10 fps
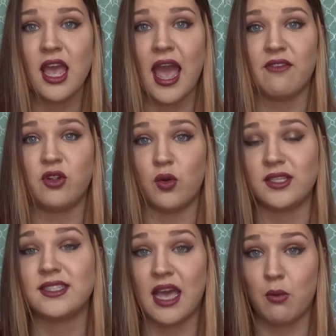I've
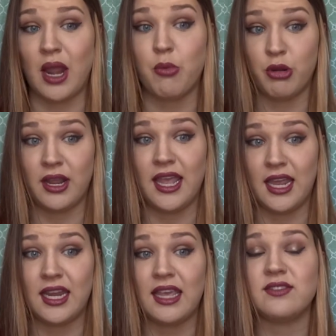noticed that when I put it
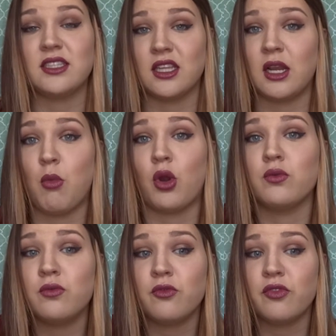in, it gives a little more
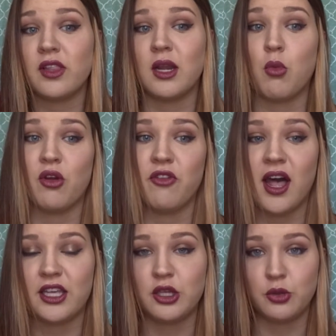oomph, a little more
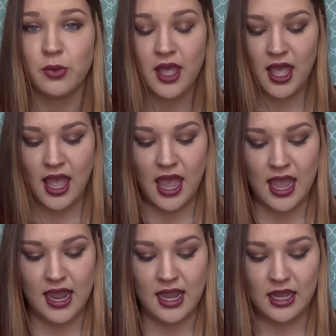volume,
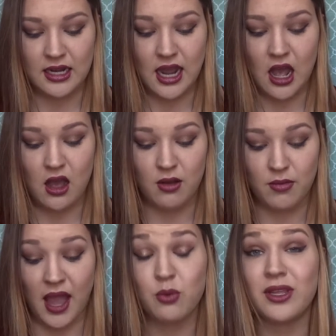and
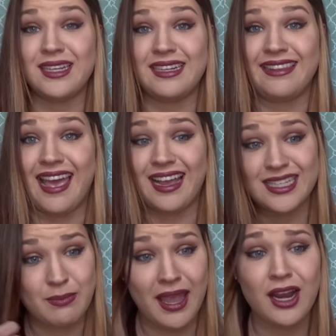I really need that
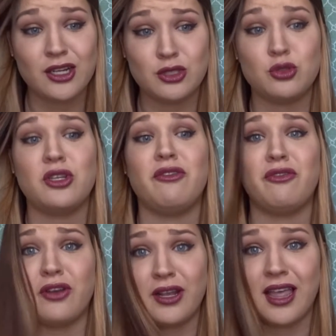because my hair is usually
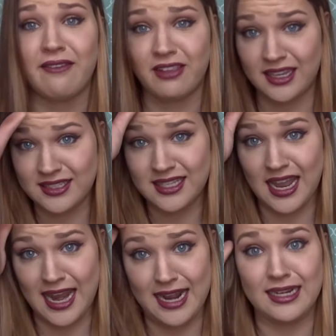very lifeless
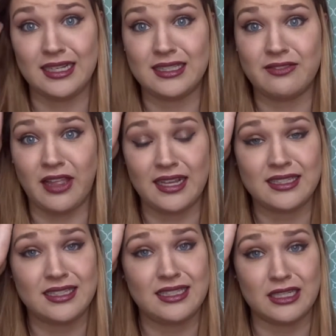and it's like
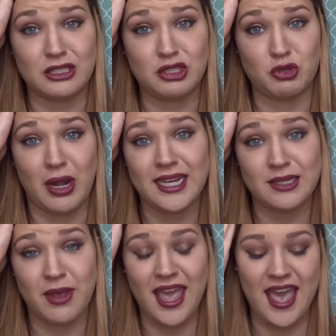sticks straight
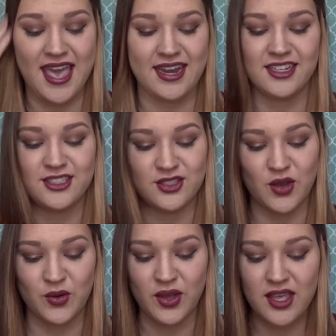to my head.
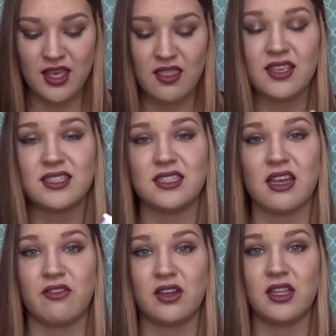So this has
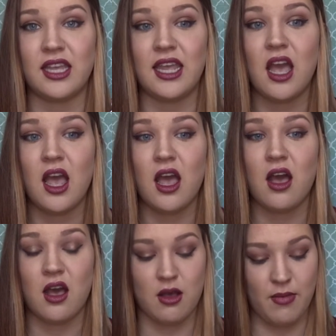definitely
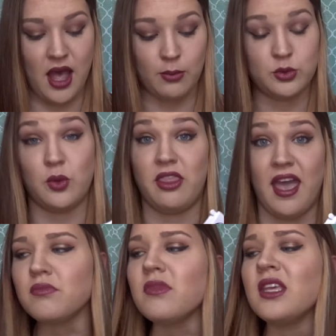helped with
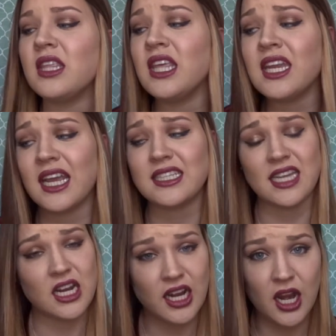that. The next
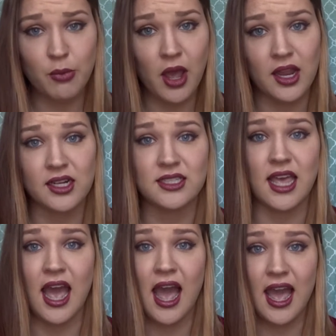hair care product
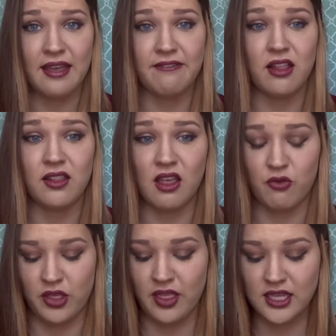that I fell in love
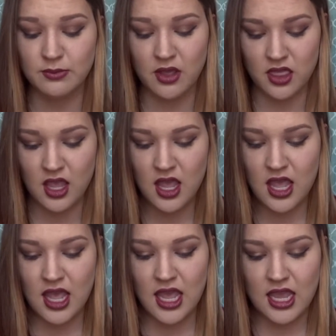with last month
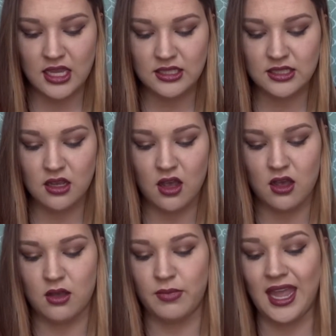is
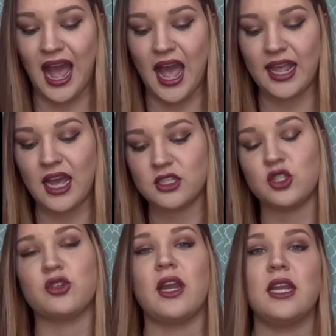the Ion
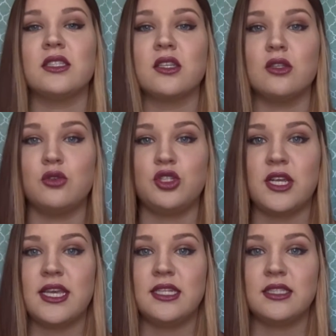Straightening
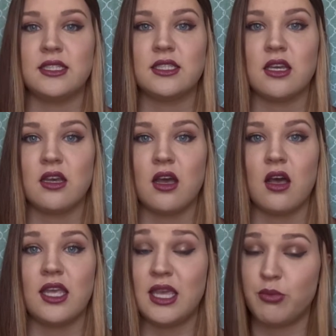Solutions
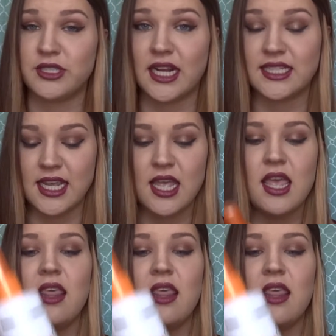Heat Protectant.